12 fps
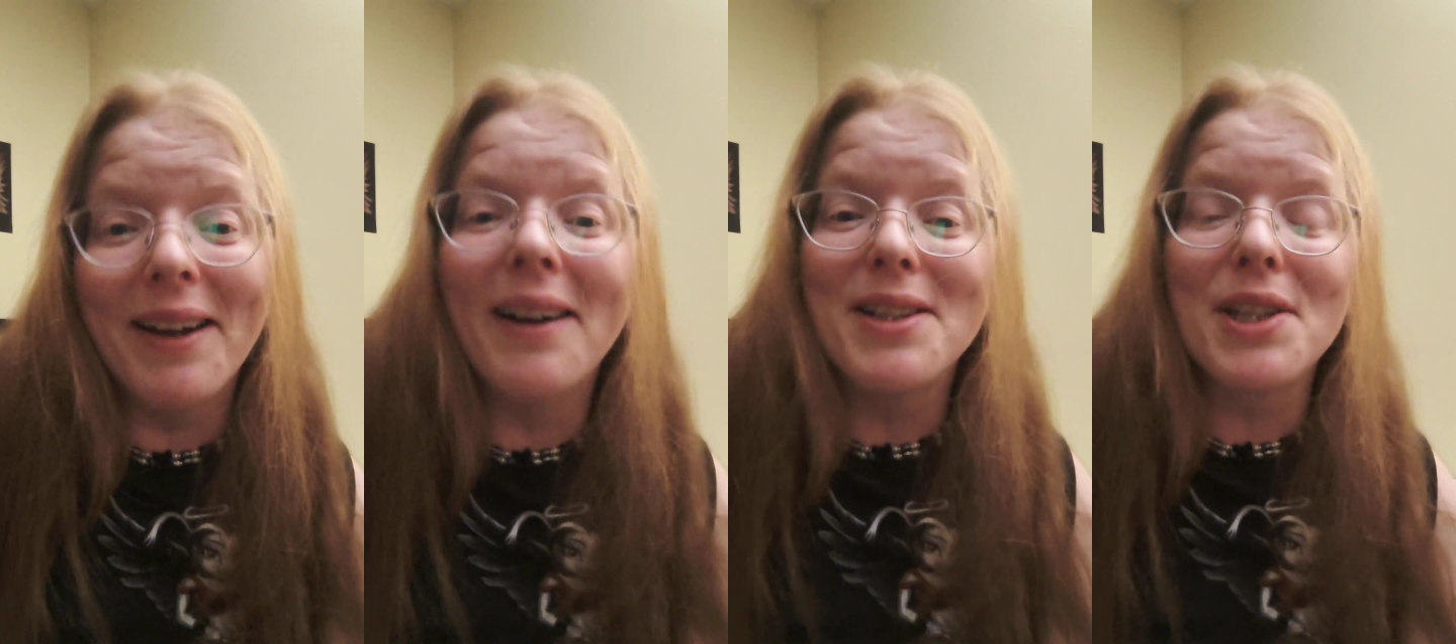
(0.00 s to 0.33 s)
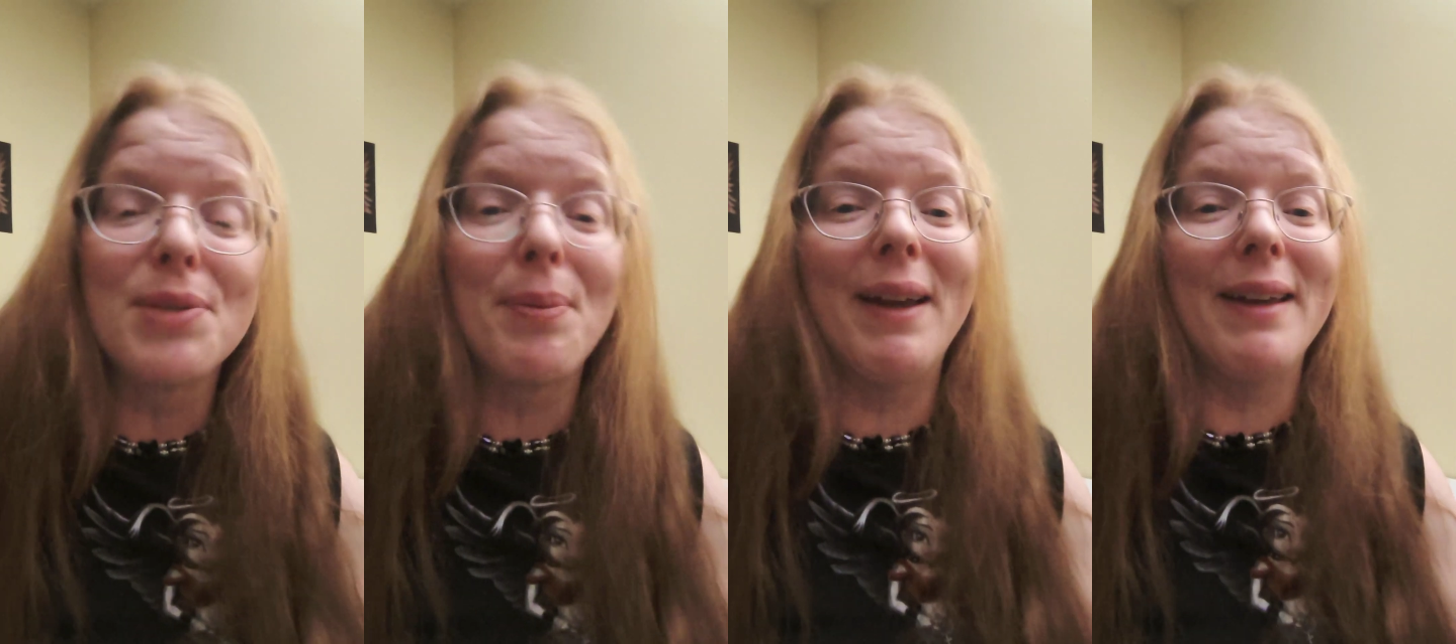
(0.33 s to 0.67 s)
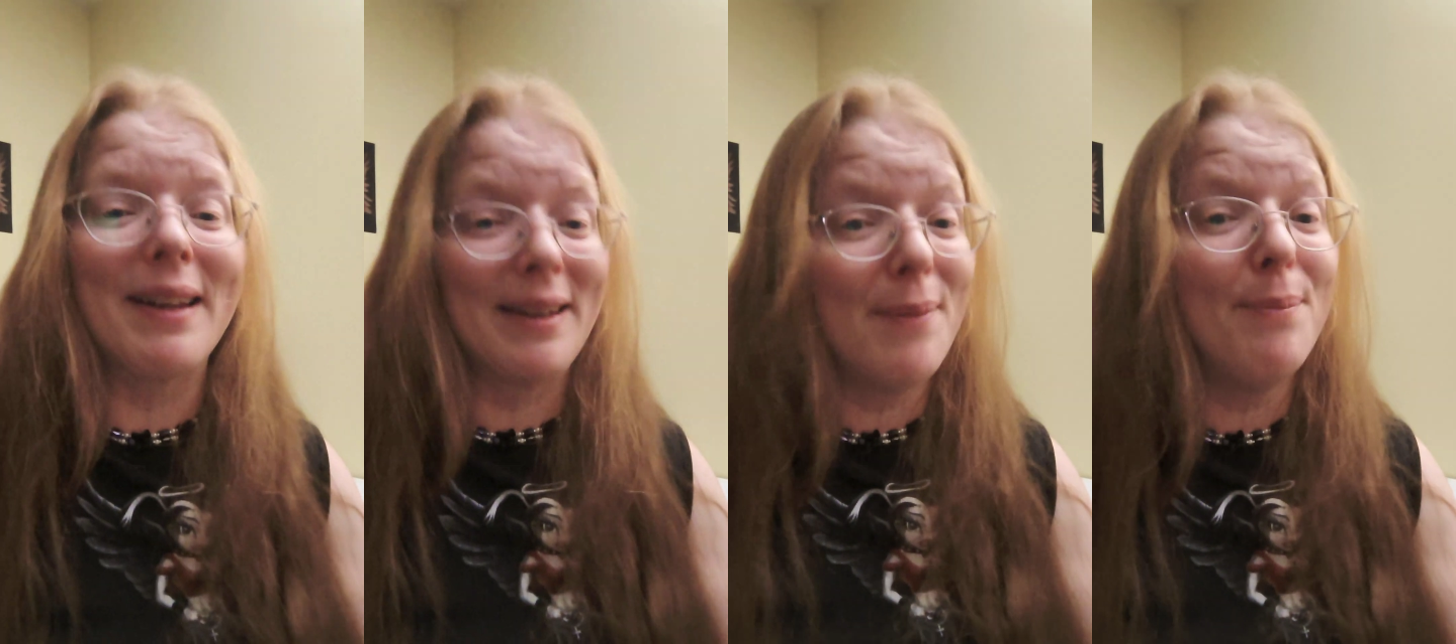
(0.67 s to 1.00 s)
I
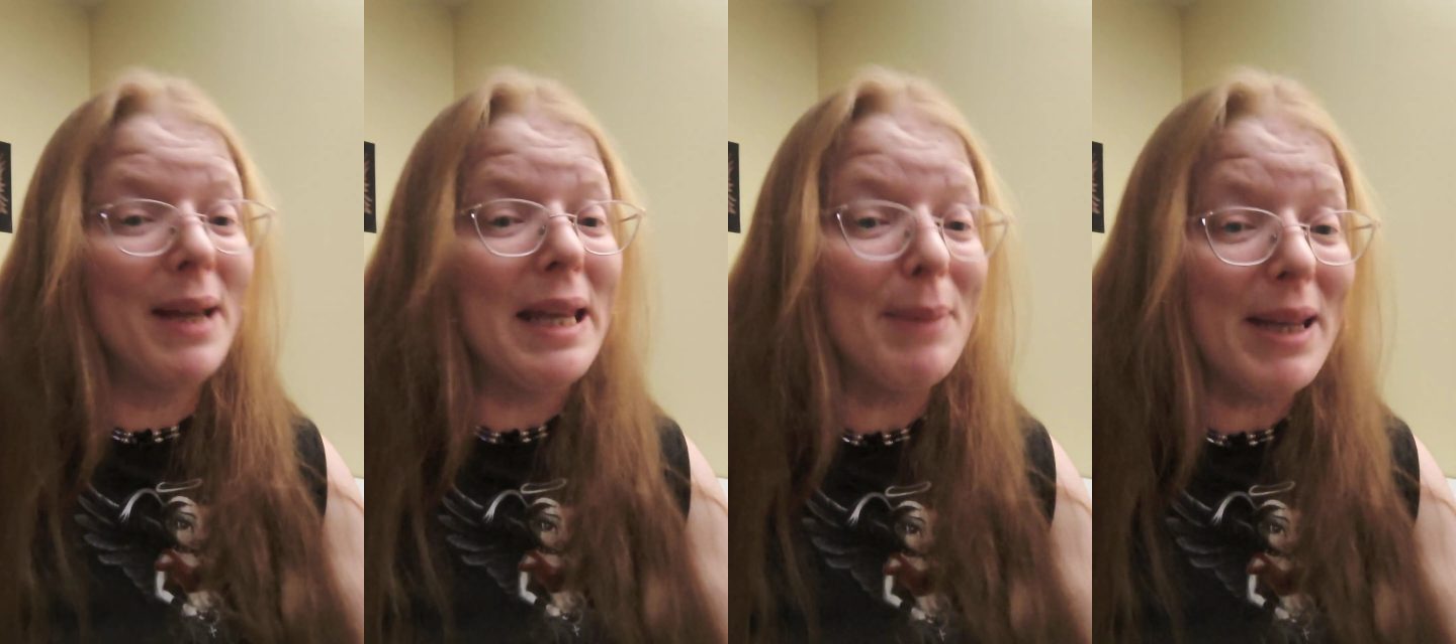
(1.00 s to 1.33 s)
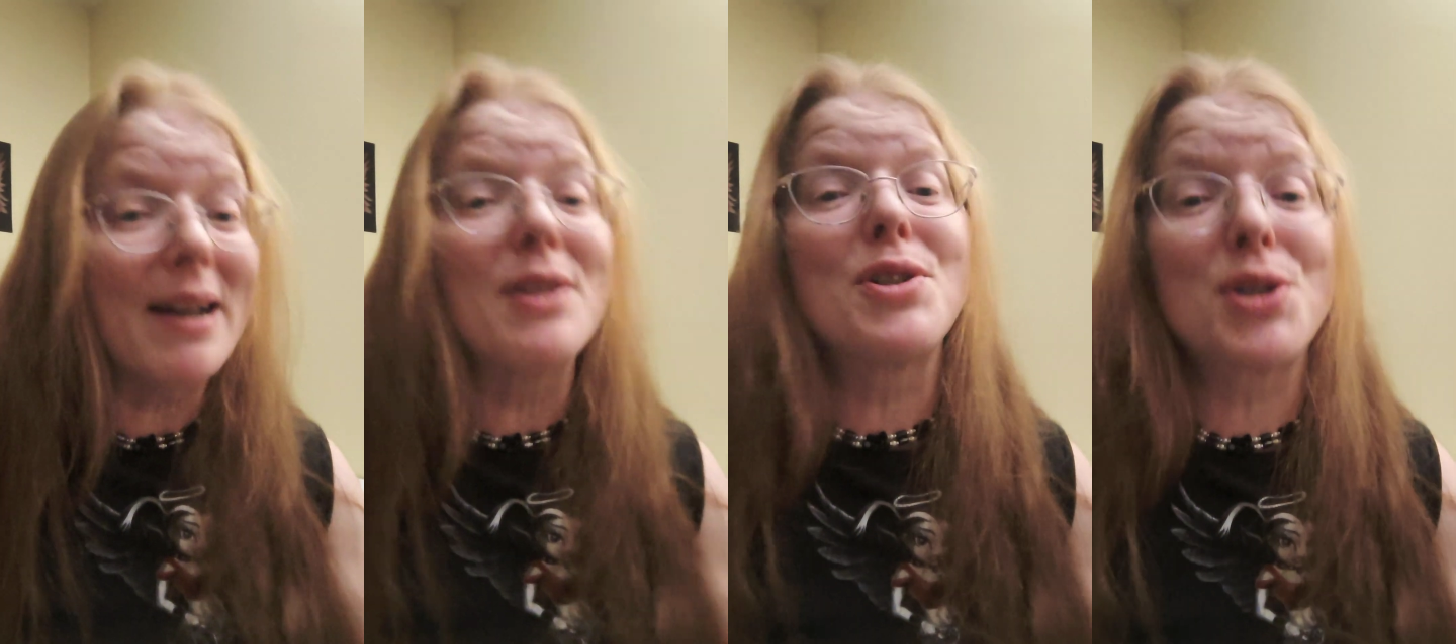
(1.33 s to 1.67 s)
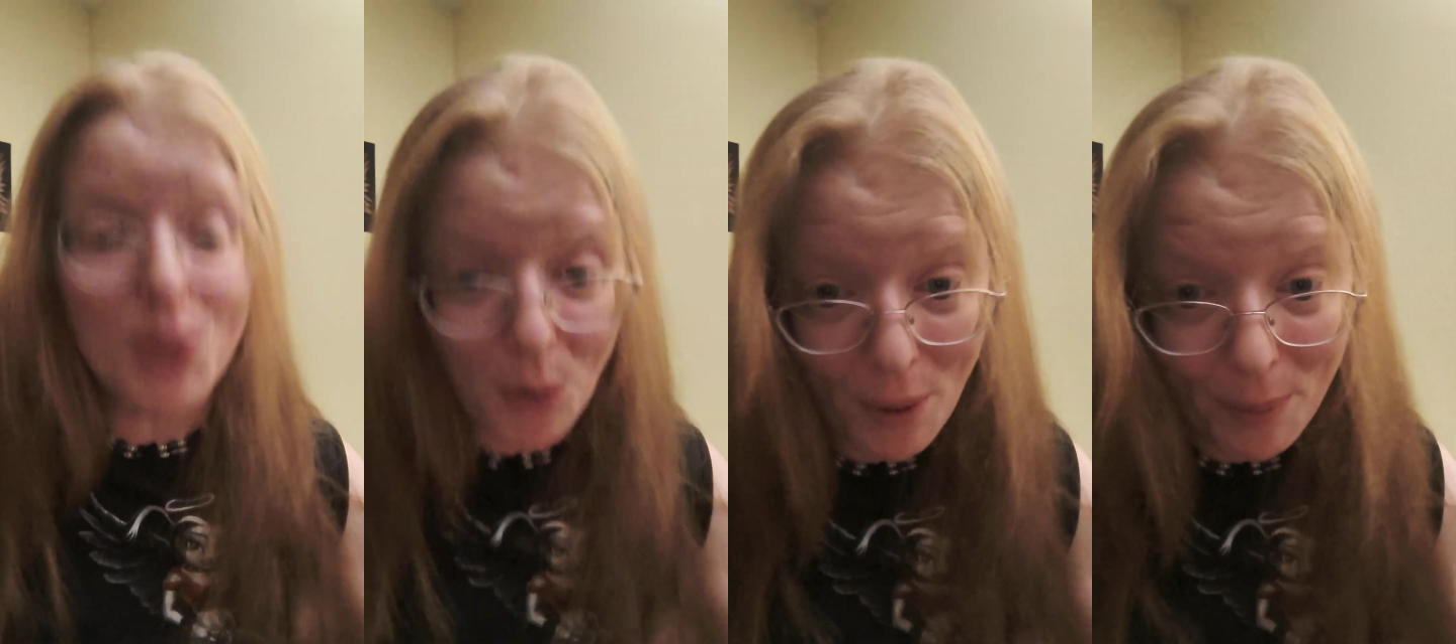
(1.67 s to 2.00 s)
suspect, and it may be a
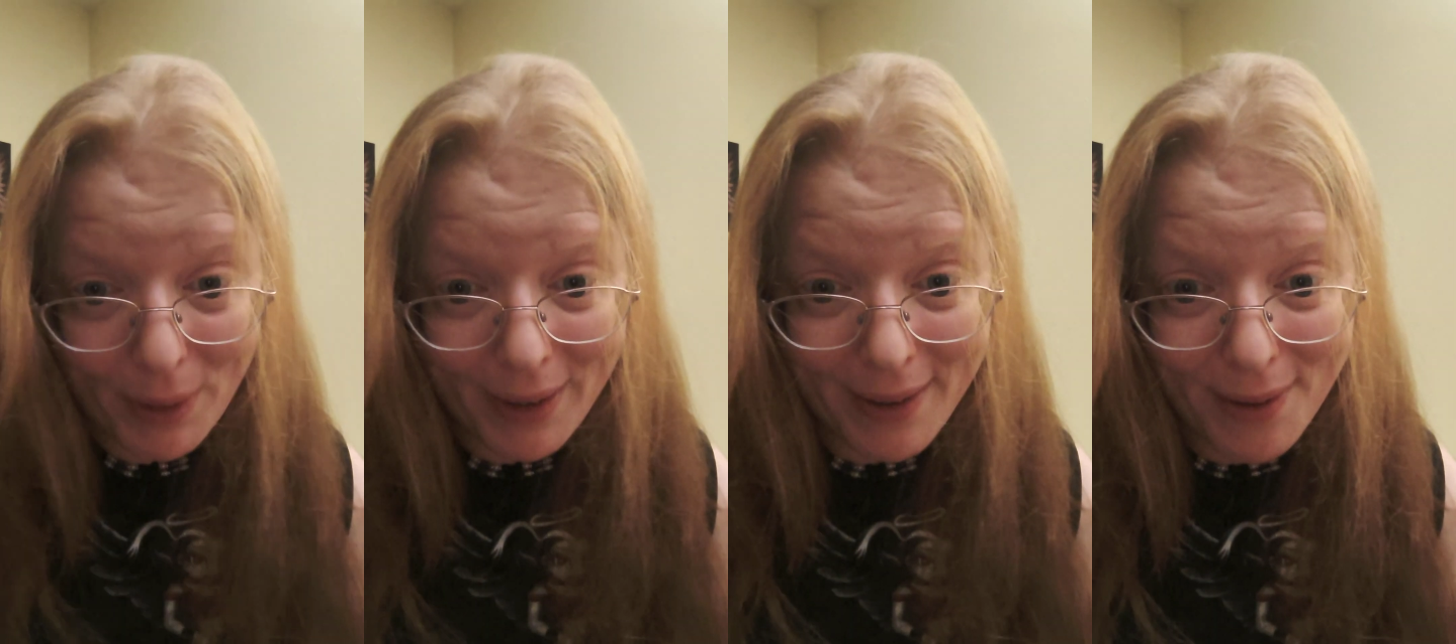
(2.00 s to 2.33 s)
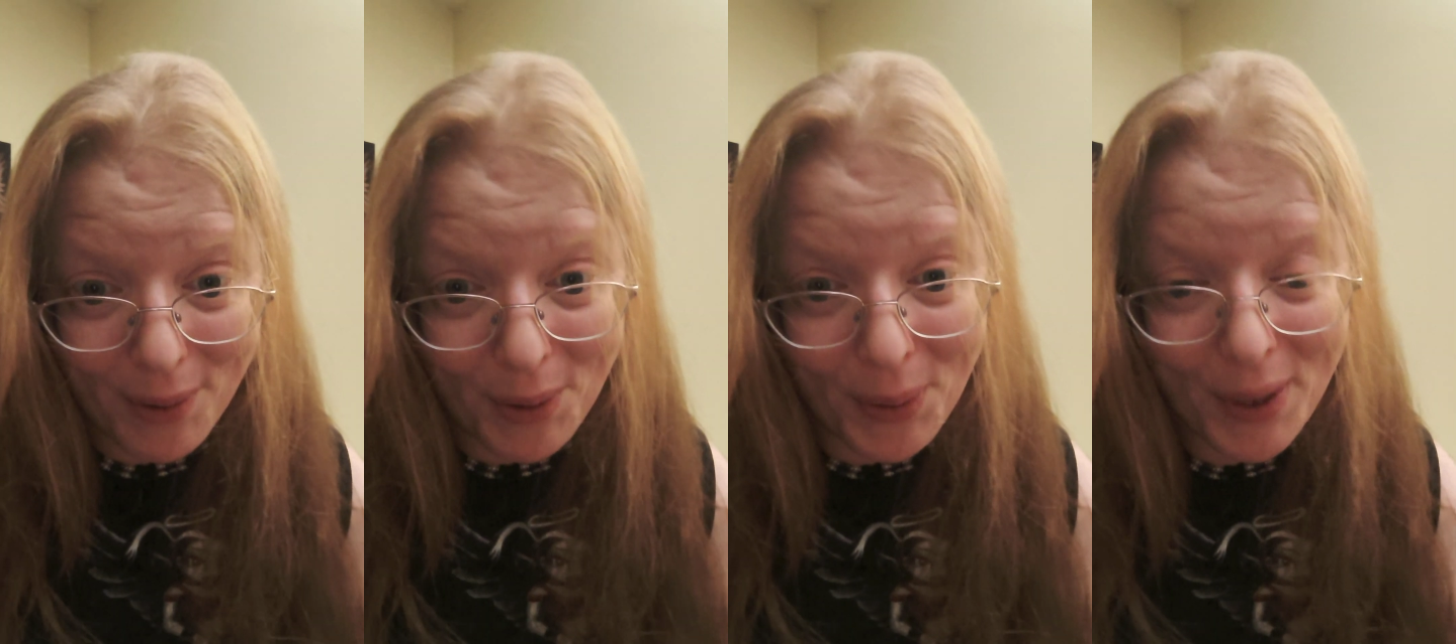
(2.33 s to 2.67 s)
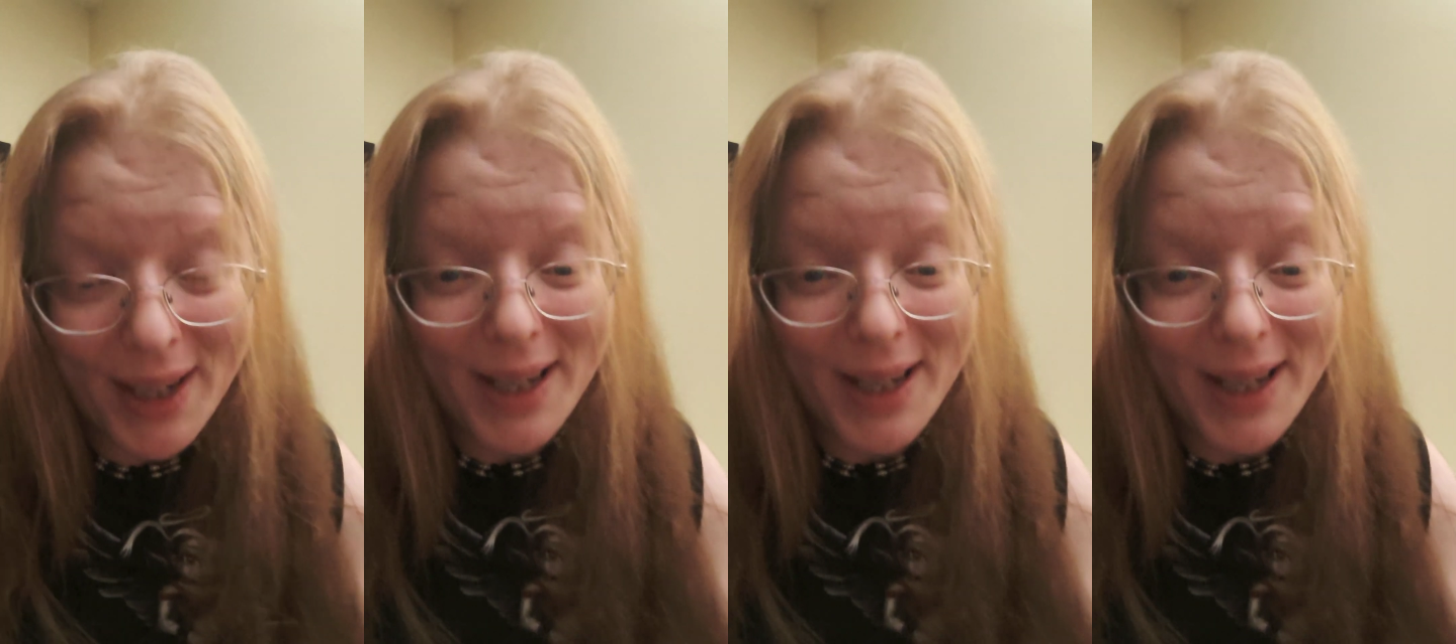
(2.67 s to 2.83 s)
short playthrough.